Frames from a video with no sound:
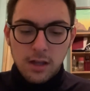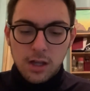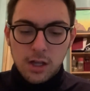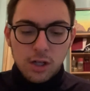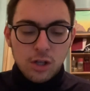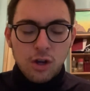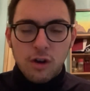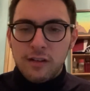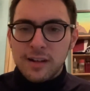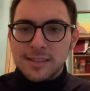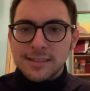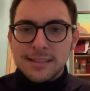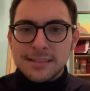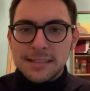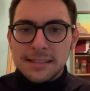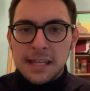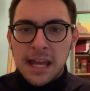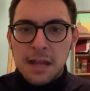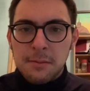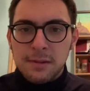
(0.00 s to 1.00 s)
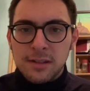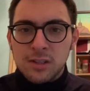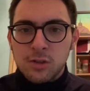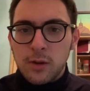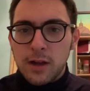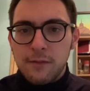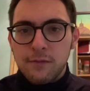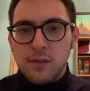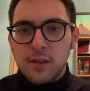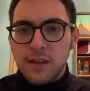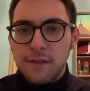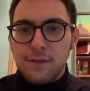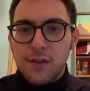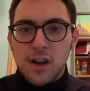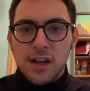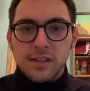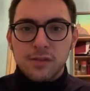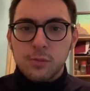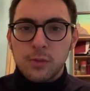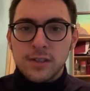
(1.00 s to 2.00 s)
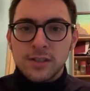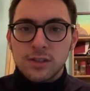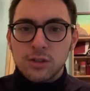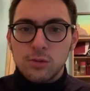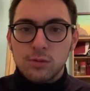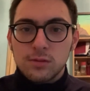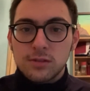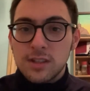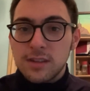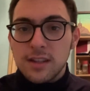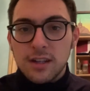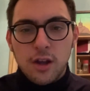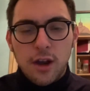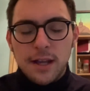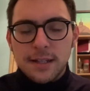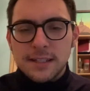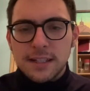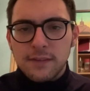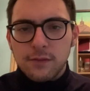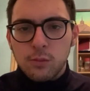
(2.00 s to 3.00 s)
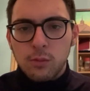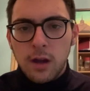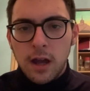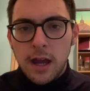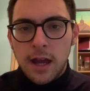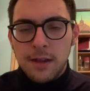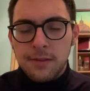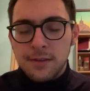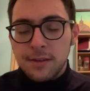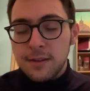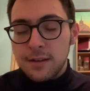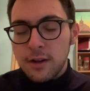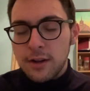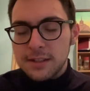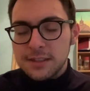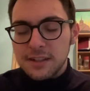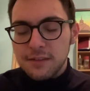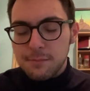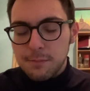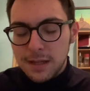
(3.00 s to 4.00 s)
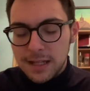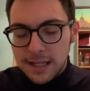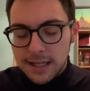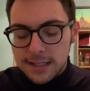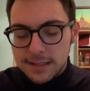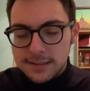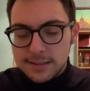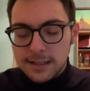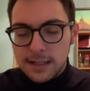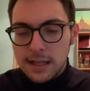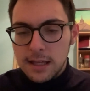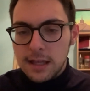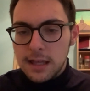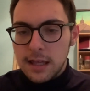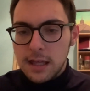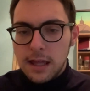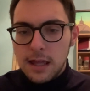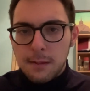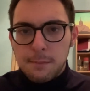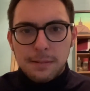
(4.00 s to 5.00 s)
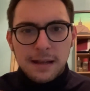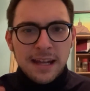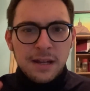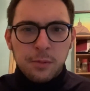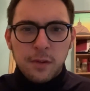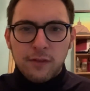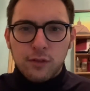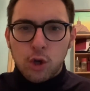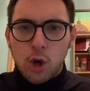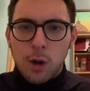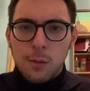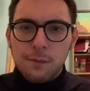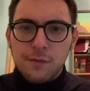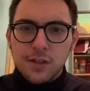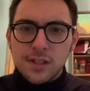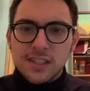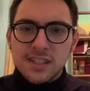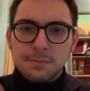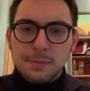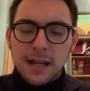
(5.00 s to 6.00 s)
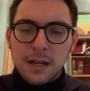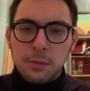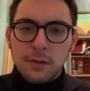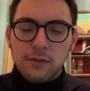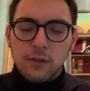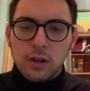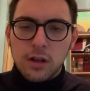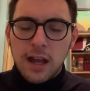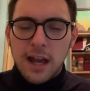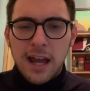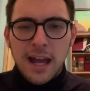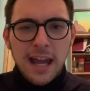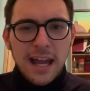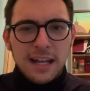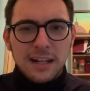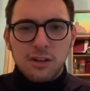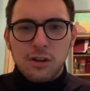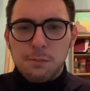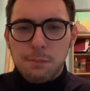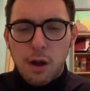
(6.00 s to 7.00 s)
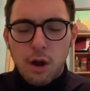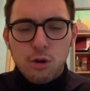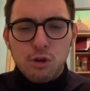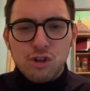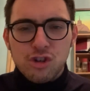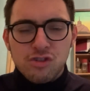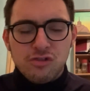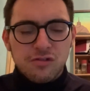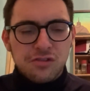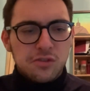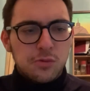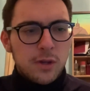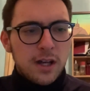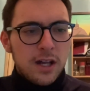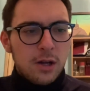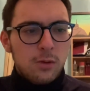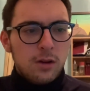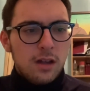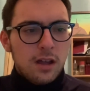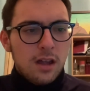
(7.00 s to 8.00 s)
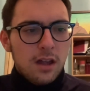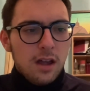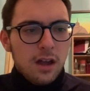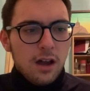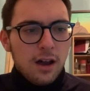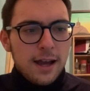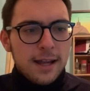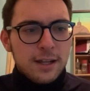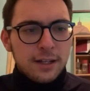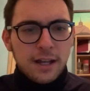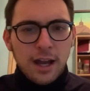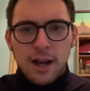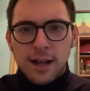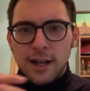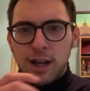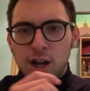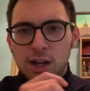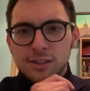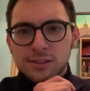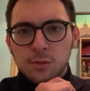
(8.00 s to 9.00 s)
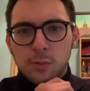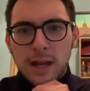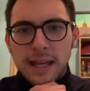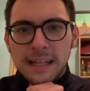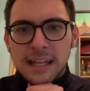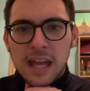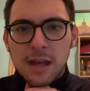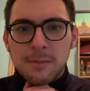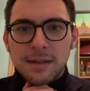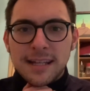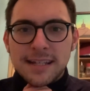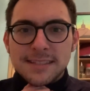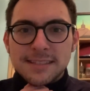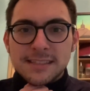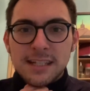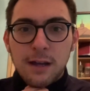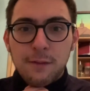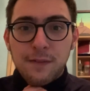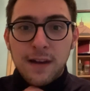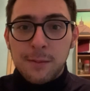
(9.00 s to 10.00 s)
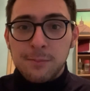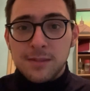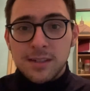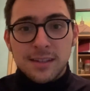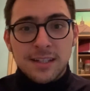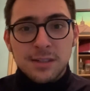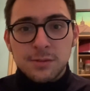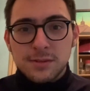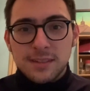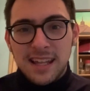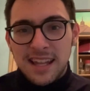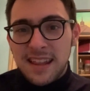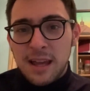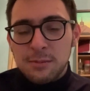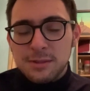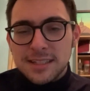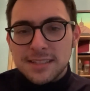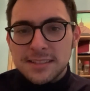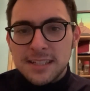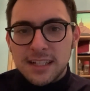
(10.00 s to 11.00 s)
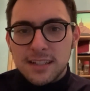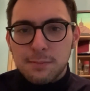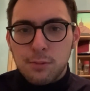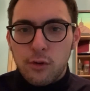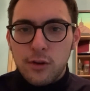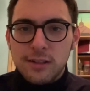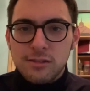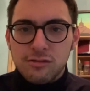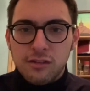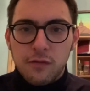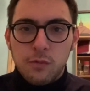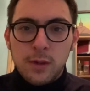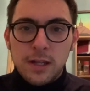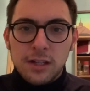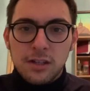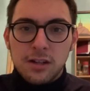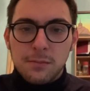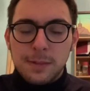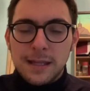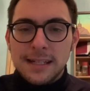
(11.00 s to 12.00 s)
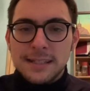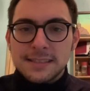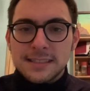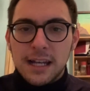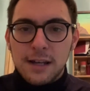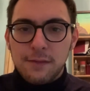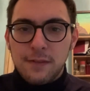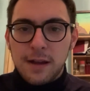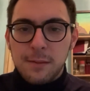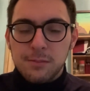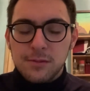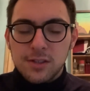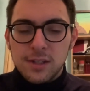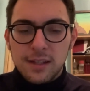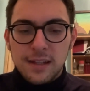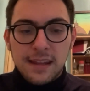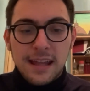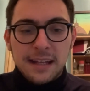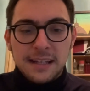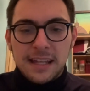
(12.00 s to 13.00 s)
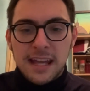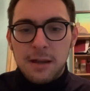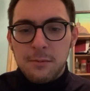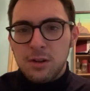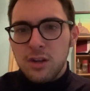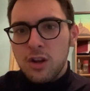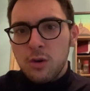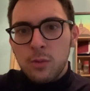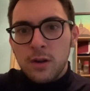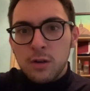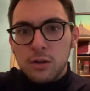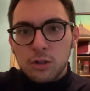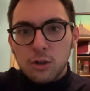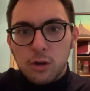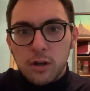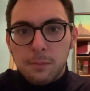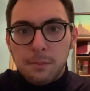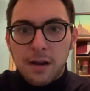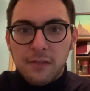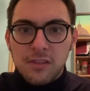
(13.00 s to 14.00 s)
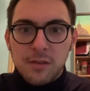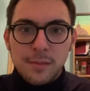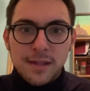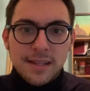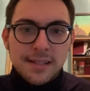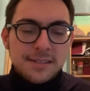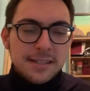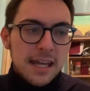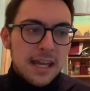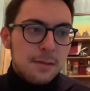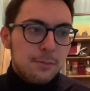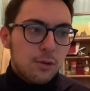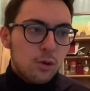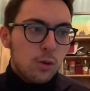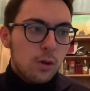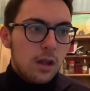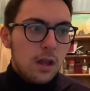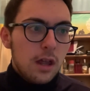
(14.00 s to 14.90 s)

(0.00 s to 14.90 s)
Norwich City came into it, and from the first whistle to the 90th minute, played with confidence, played with and composure as well. I look at our last away game against Southampton. That was a six-pointer. If we could have beat Southampton in that game, you know, we would have gone above them in the table.